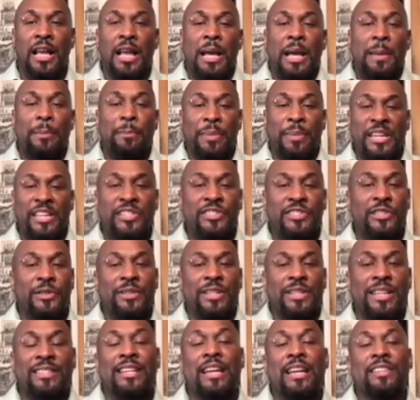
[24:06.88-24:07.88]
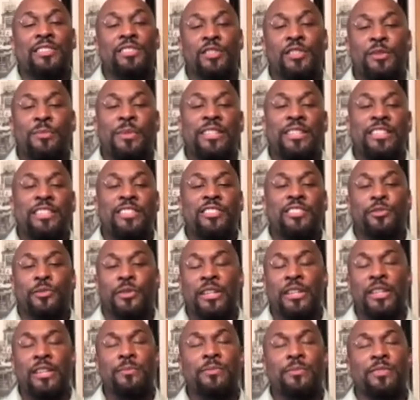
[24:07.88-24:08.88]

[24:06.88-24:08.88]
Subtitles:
beat you. That's how so many dreams are